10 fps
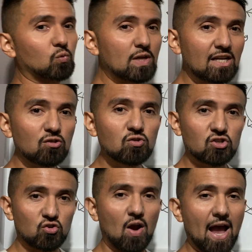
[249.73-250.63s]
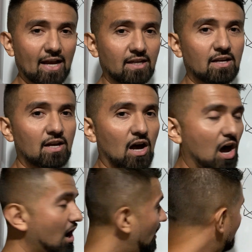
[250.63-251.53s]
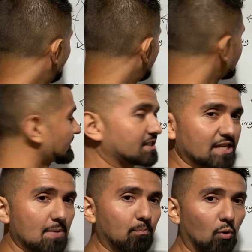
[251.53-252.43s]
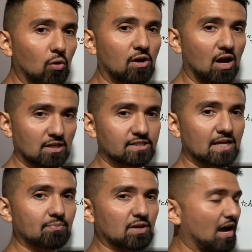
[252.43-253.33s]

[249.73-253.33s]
we lose track of this simple concept